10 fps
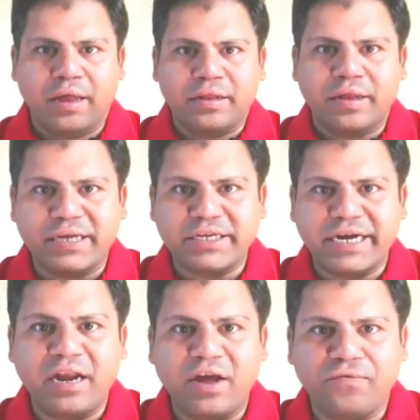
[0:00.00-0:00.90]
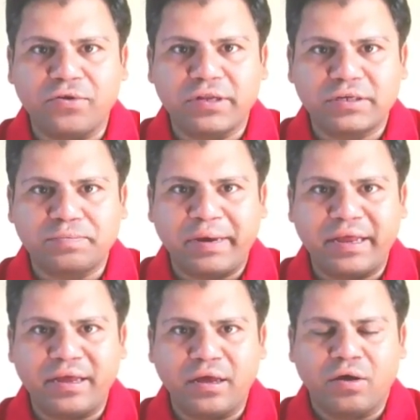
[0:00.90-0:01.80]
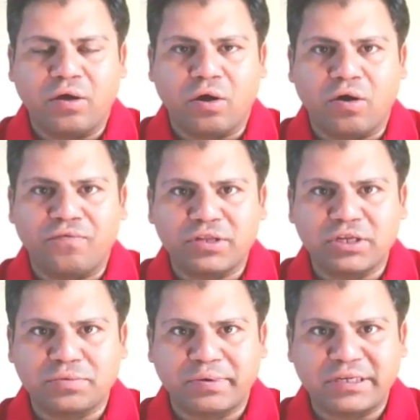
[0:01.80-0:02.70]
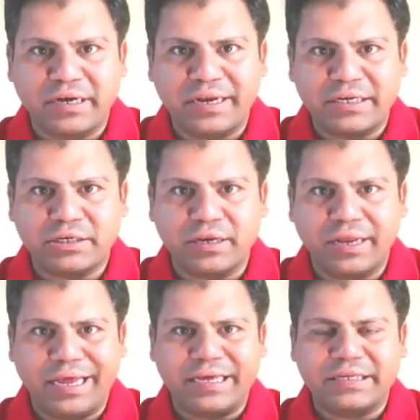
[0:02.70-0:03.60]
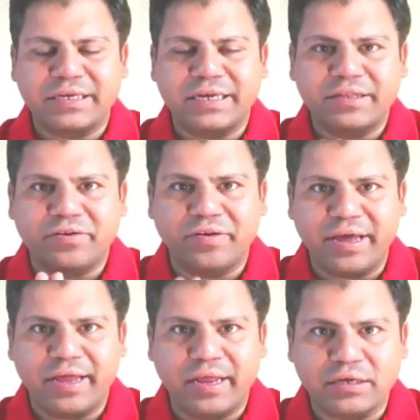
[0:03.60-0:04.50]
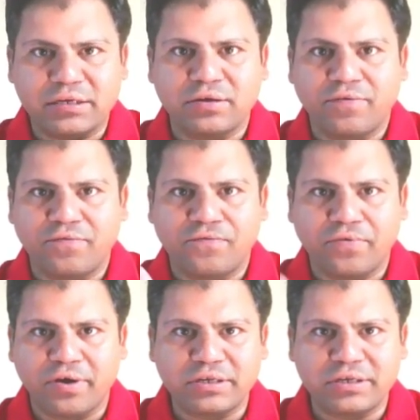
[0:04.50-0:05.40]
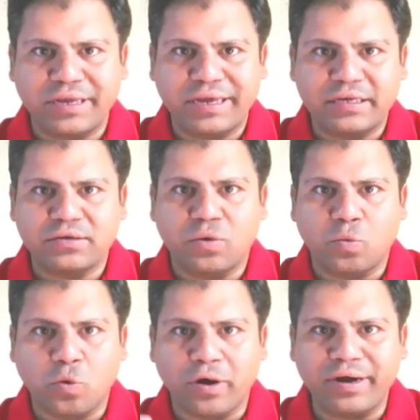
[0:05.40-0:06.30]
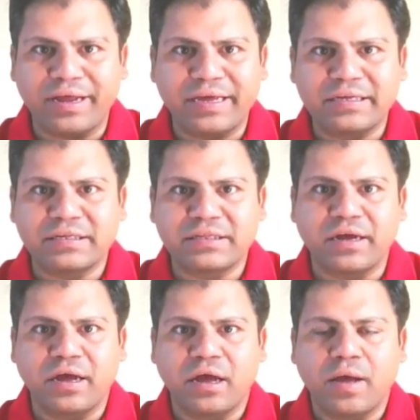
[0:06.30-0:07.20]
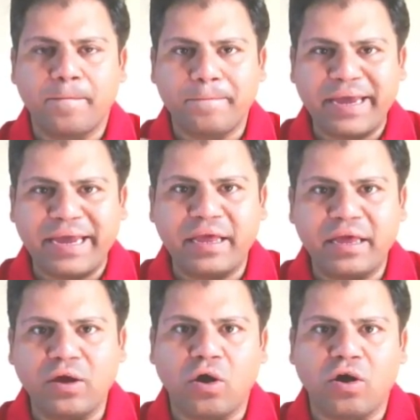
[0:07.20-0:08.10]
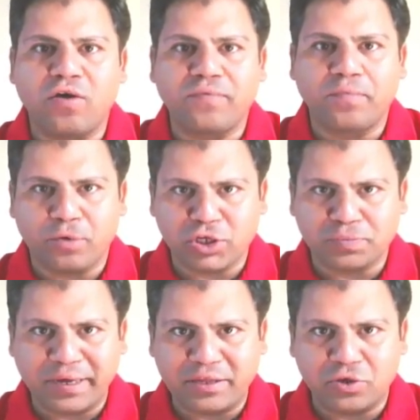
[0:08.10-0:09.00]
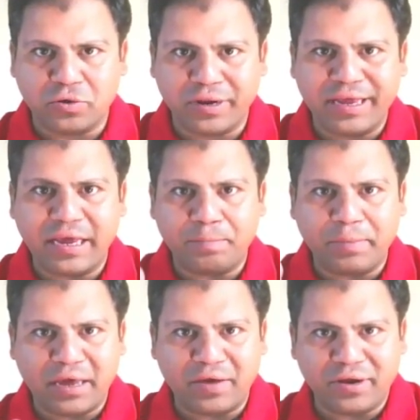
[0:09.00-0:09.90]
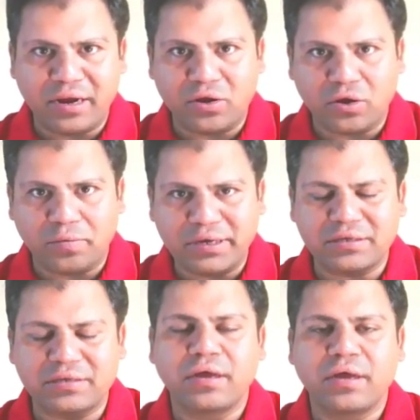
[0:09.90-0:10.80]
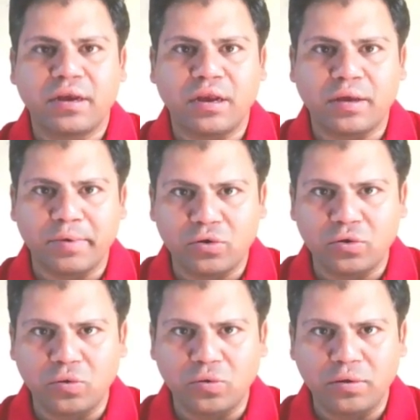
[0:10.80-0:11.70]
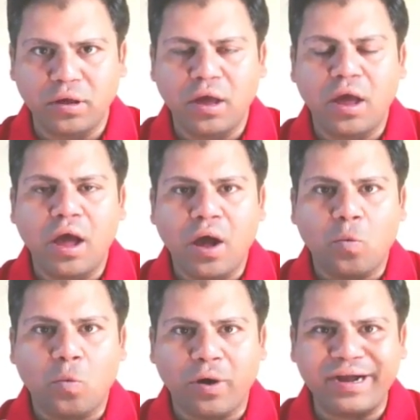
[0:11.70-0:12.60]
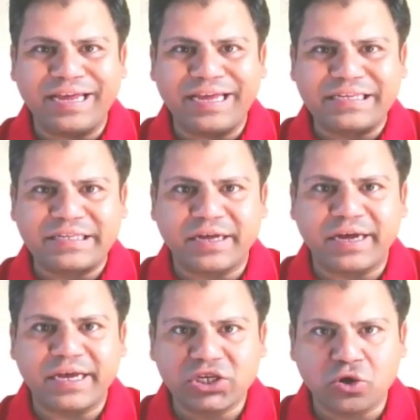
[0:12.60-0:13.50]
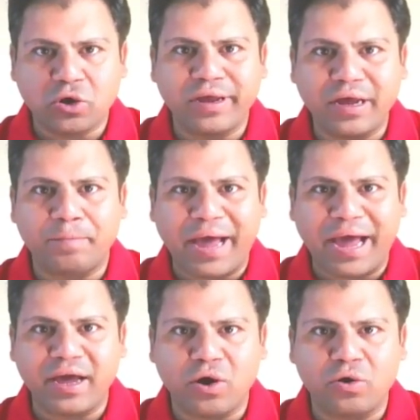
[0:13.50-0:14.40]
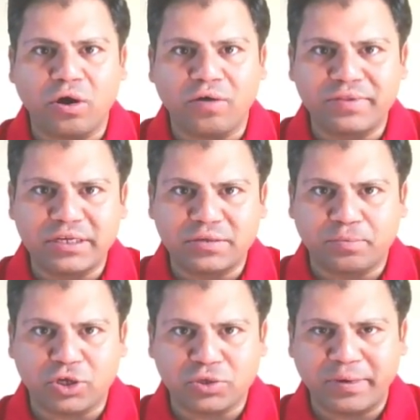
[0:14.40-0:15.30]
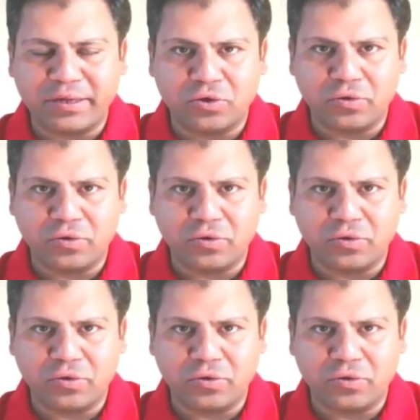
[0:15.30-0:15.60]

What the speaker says: The agenda for this meeting or for this presentation is in three areas. First is what is the meaning of prospect theory in behavioral economics. Number two, what is the historical background of this prospect